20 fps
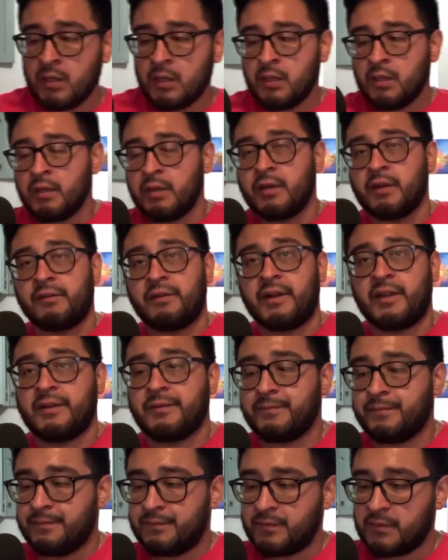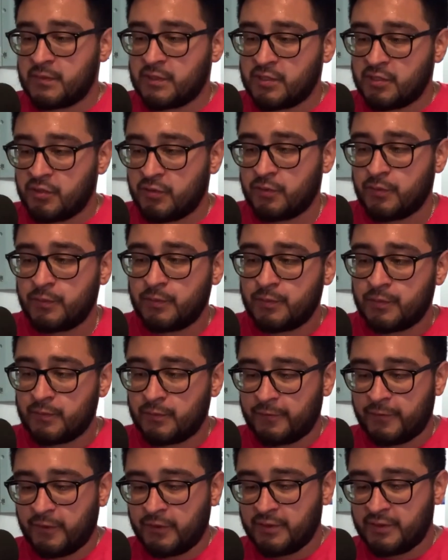All right, so
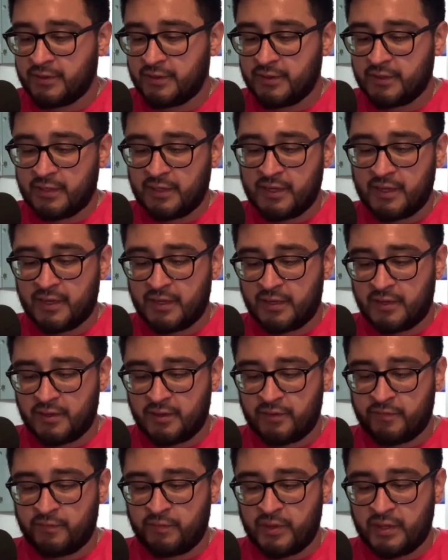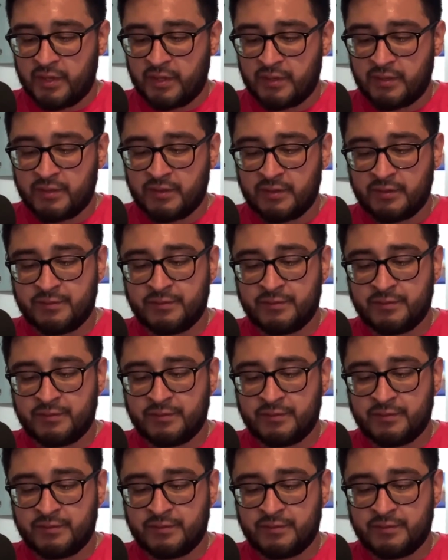first I got an off-brand